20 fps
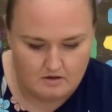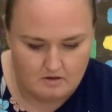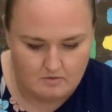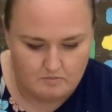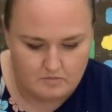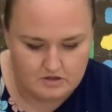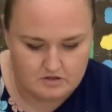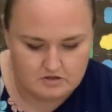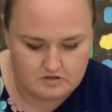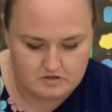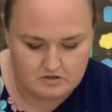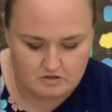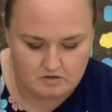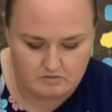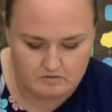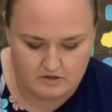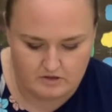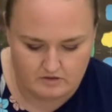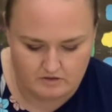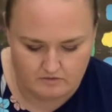but don't
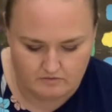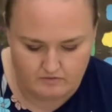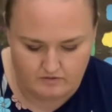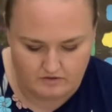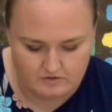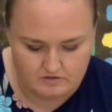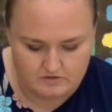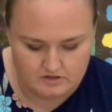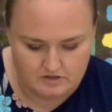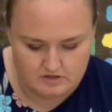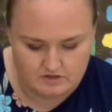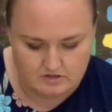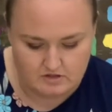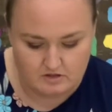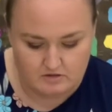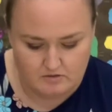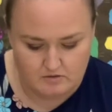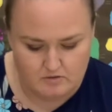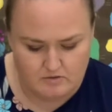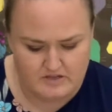let your fingers touch the
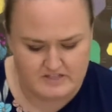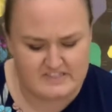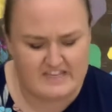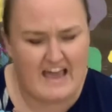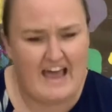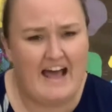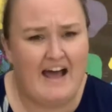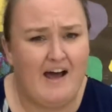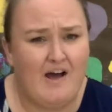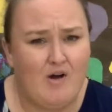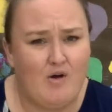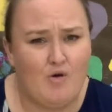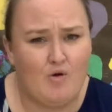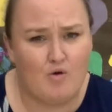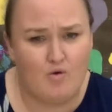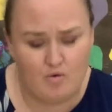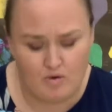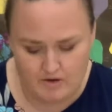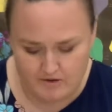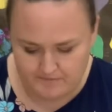glue because,
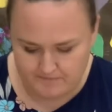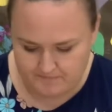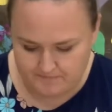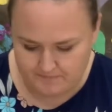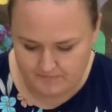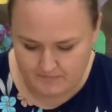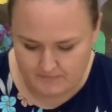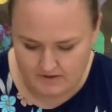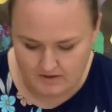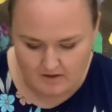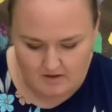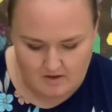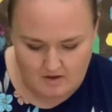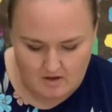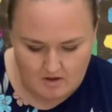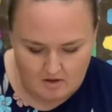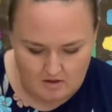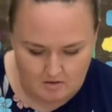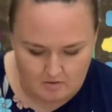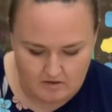ow!
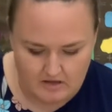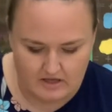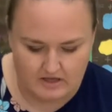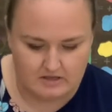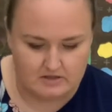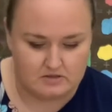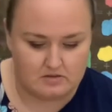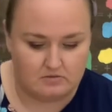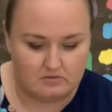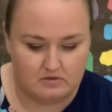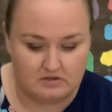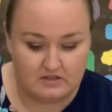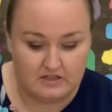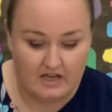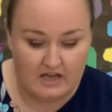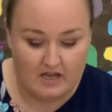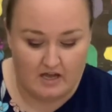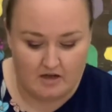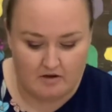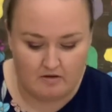Okay, so
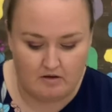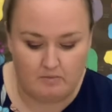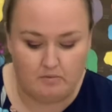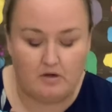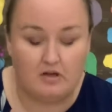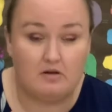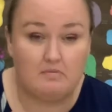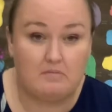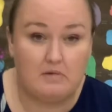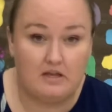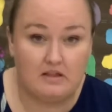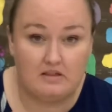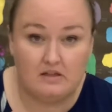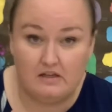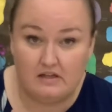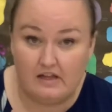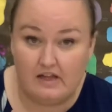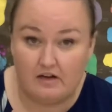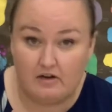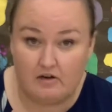now I'm going to make the
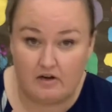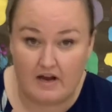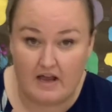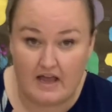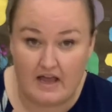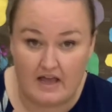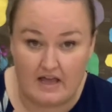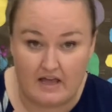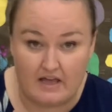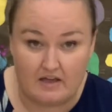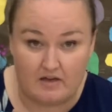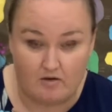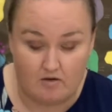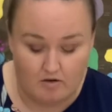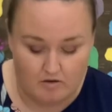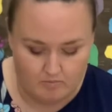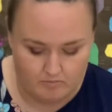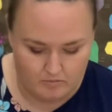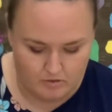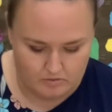letter A
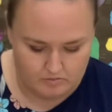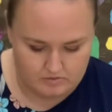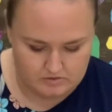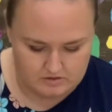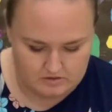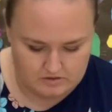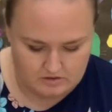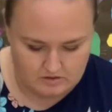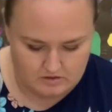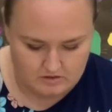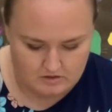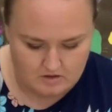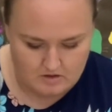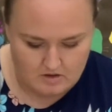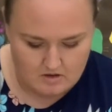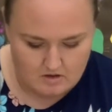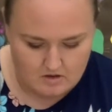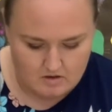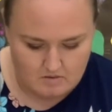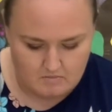almost,
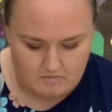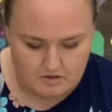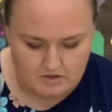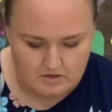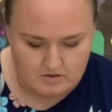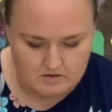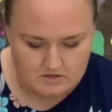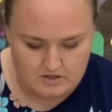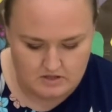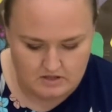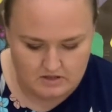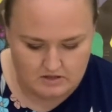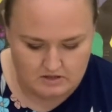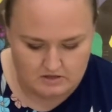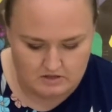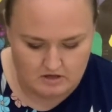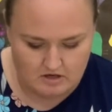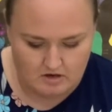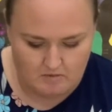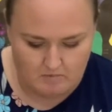but I need it to
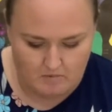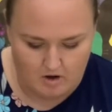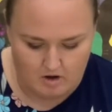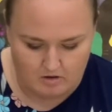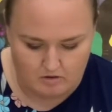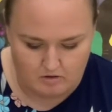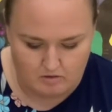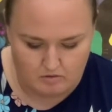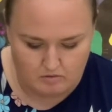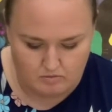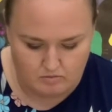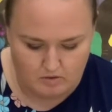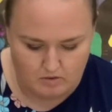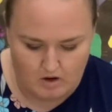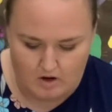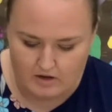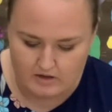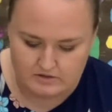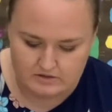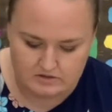come
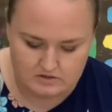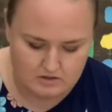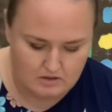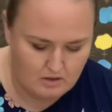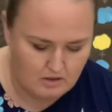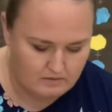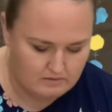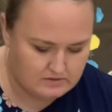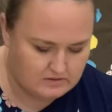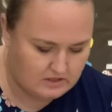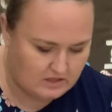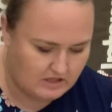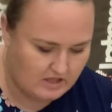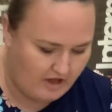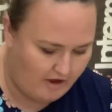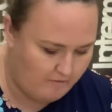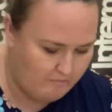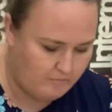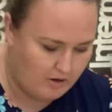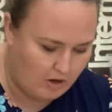across. You've seen
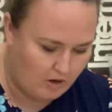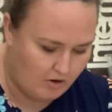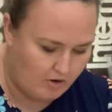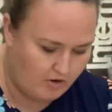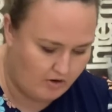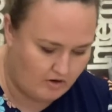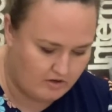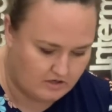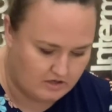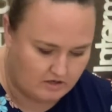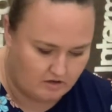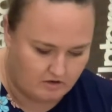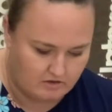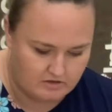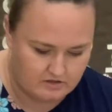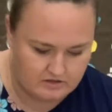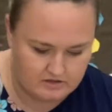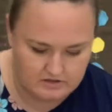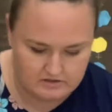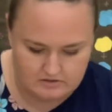that bar on an art
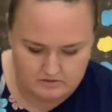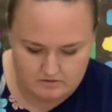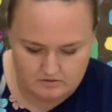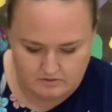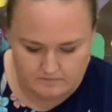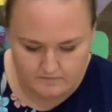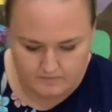easel.